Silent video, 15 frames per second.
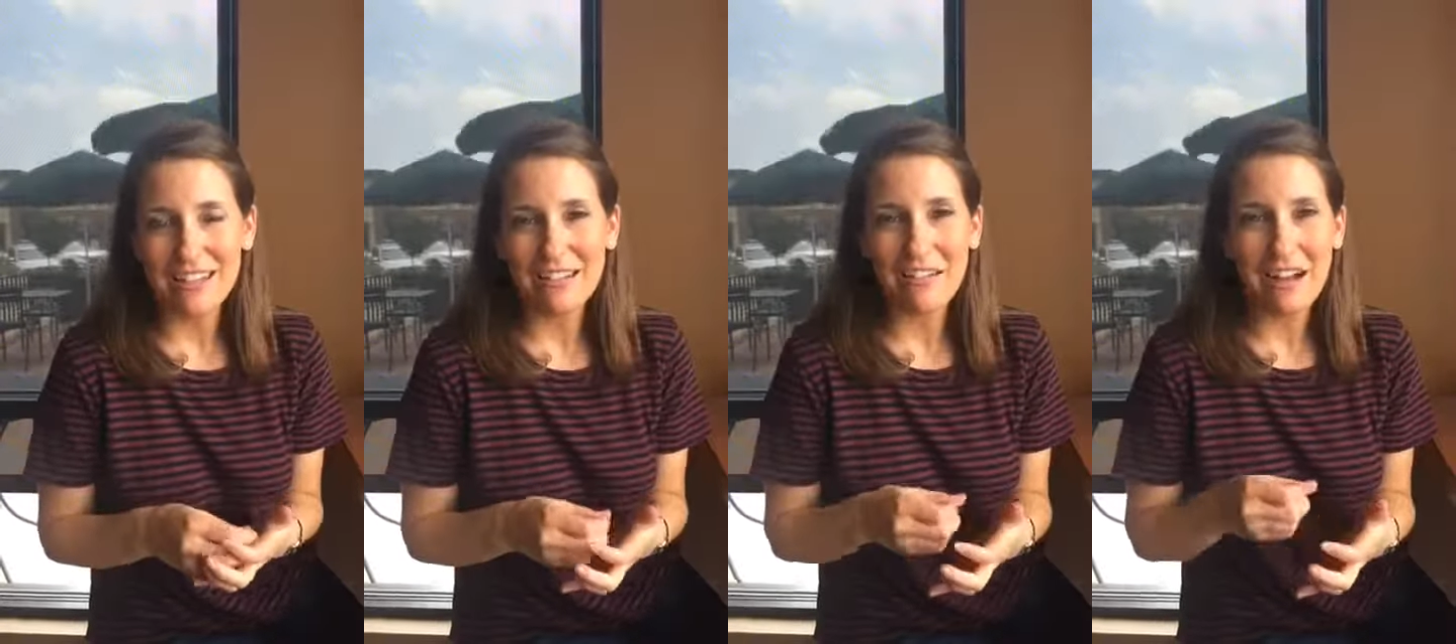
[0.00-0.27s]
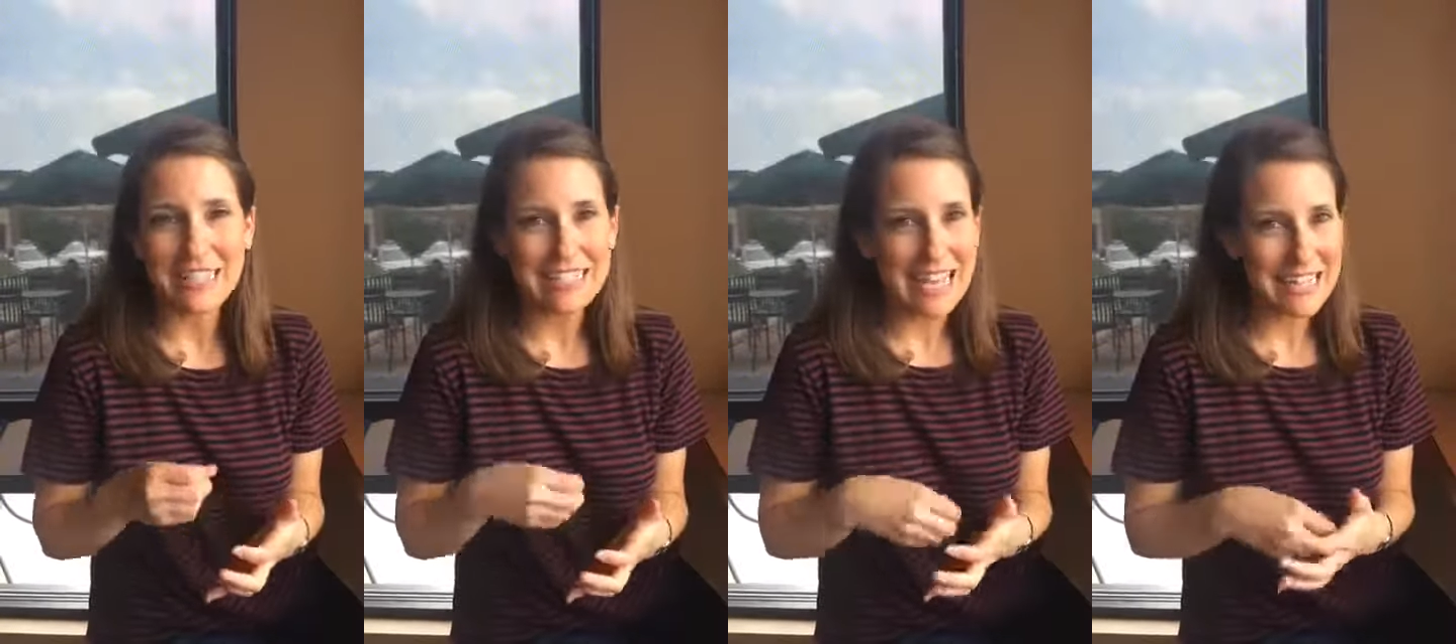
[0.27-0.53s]
So
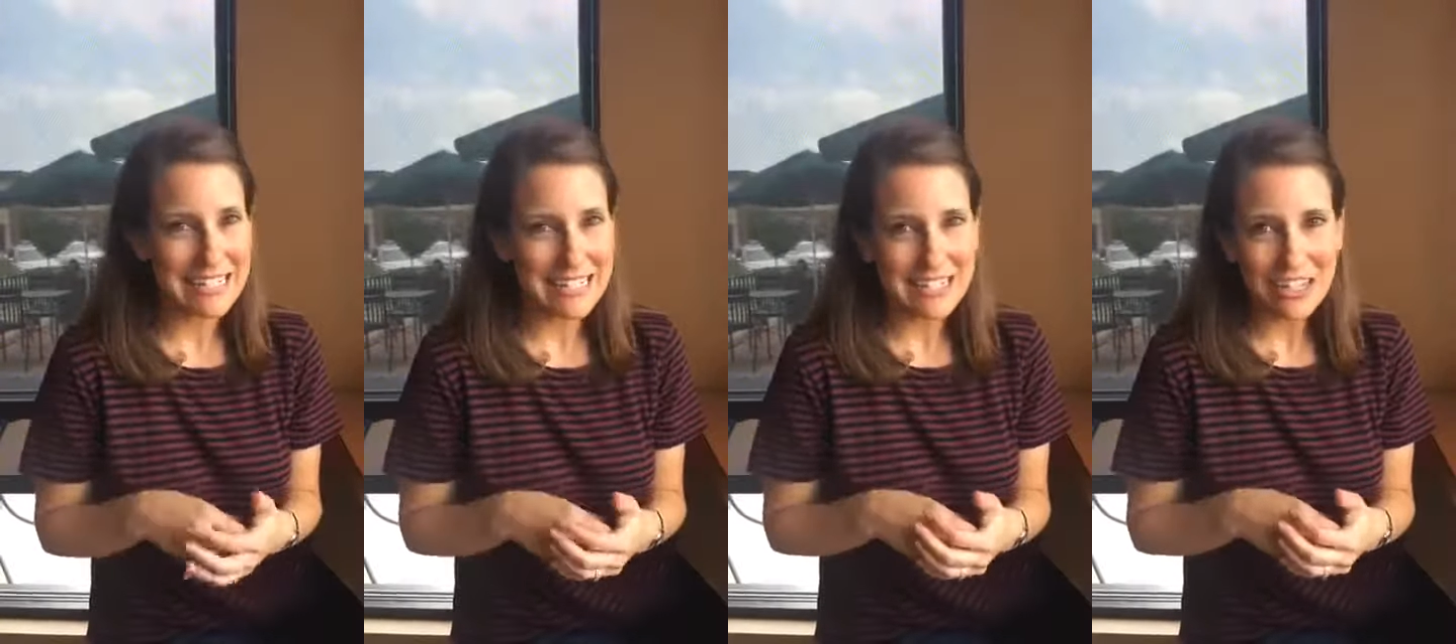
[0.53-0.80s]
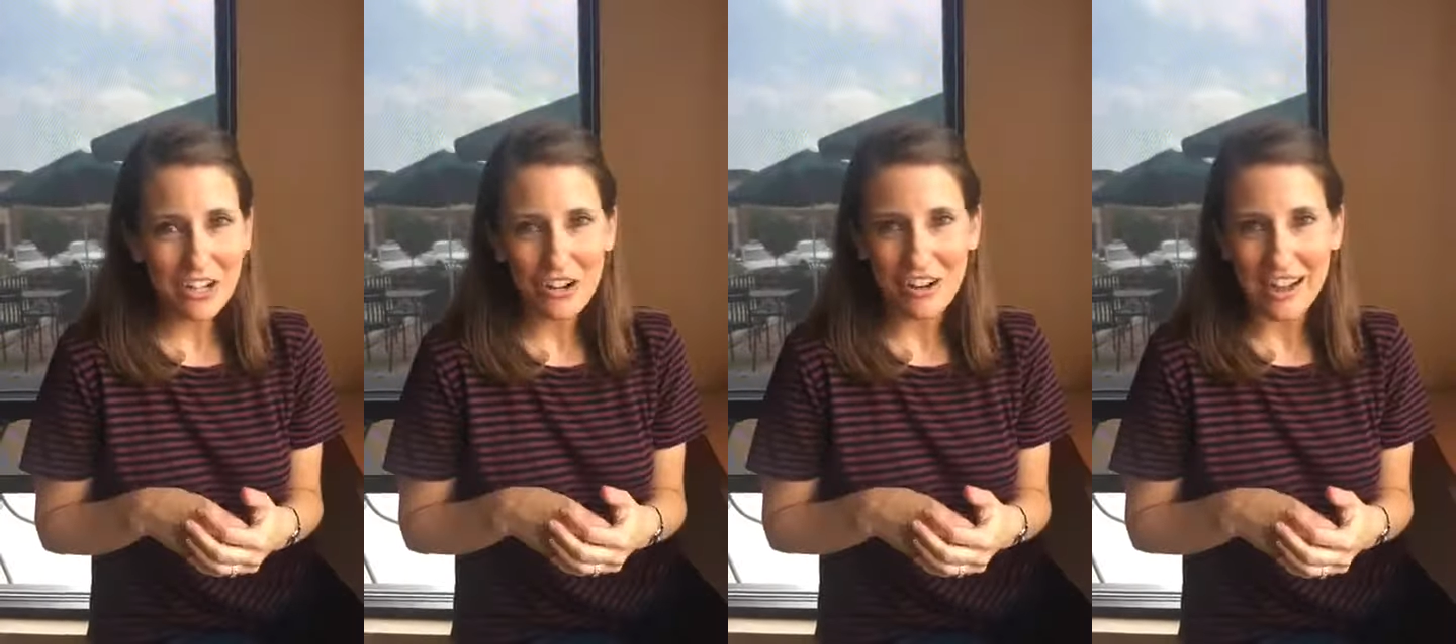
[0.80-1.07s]
I tested
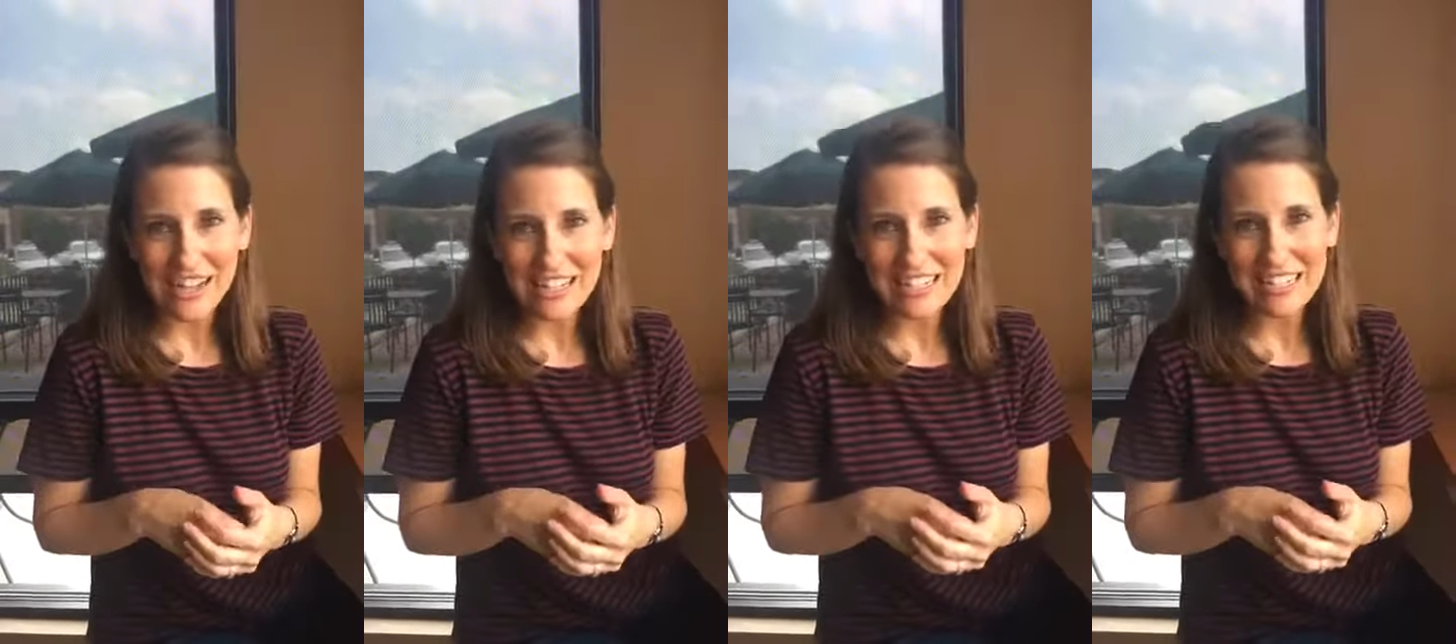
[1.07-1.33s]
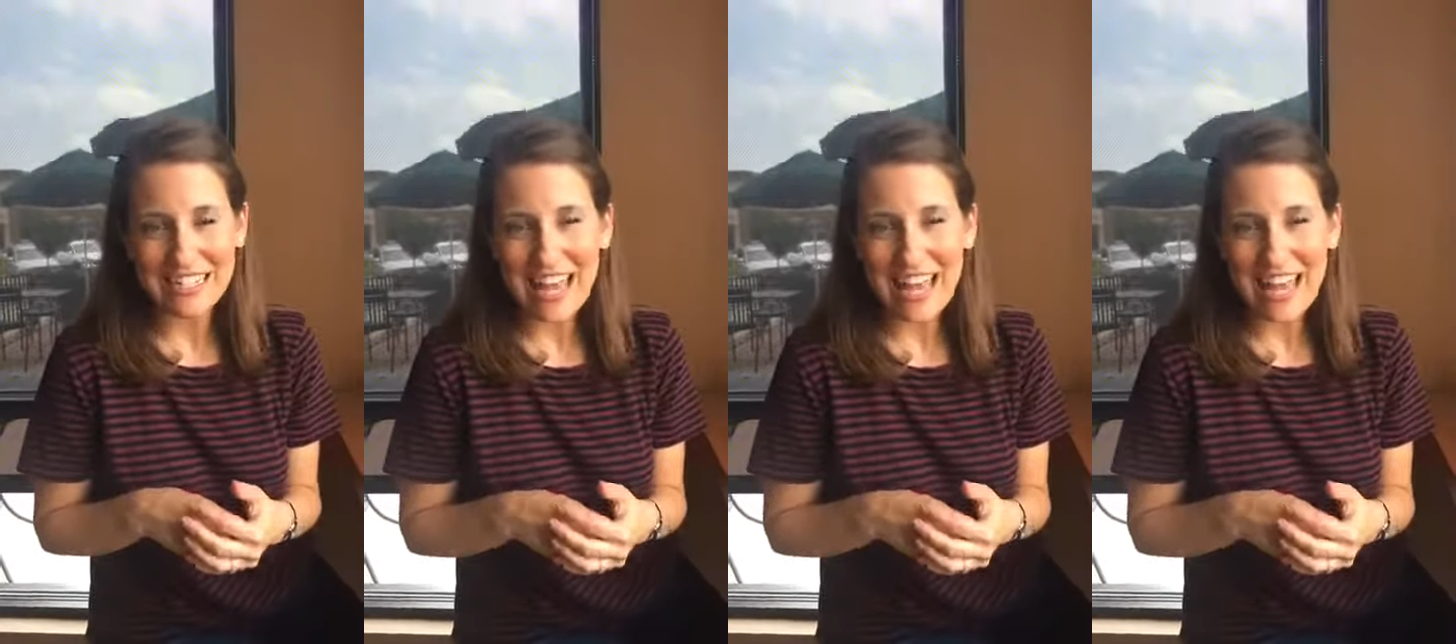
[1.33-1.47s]
the crust,